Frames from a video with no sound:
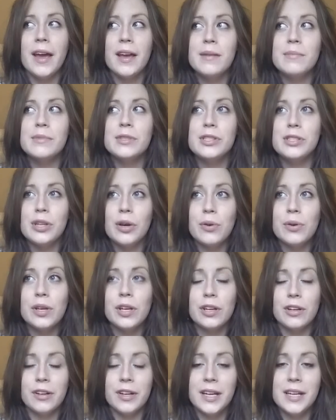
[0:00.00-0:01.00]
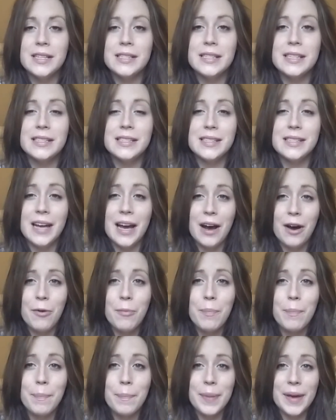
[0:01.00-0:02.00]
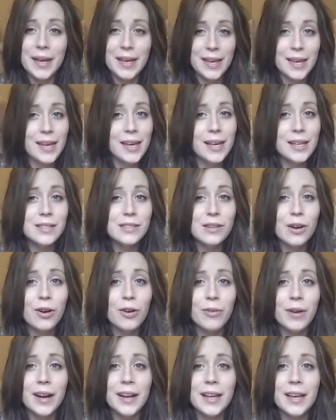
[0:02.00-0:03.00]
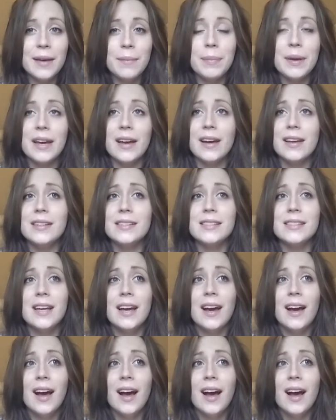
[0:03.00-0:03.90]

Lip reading: I am so curious as to how big he is already, because